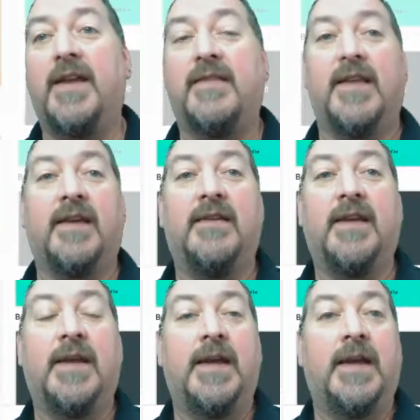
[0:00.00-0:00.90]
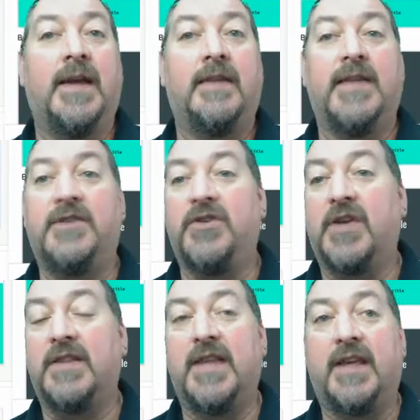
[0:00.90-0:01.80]
anything that you
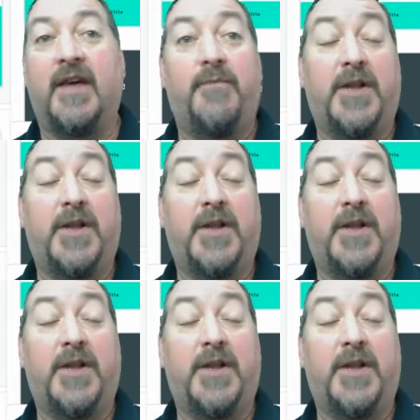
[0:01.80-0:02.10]
can think of.